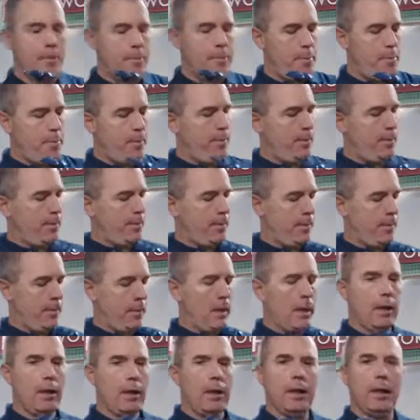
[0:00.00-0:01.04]
Then
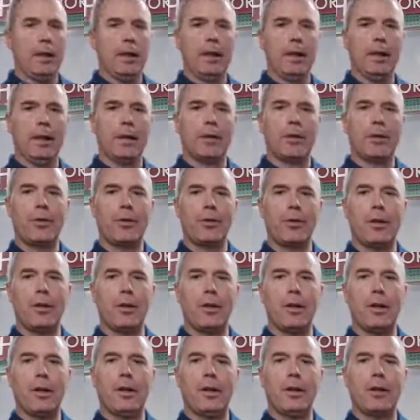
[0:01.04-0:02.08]
I
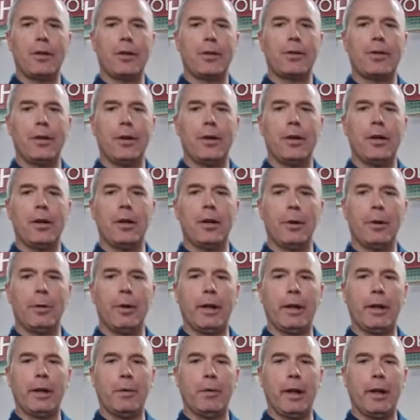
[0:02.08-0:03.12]
strongly,
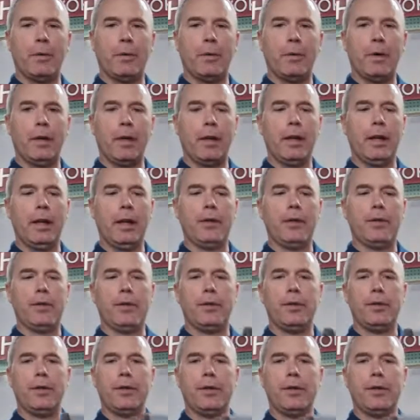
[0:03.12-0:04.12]
strongly recommend one of these.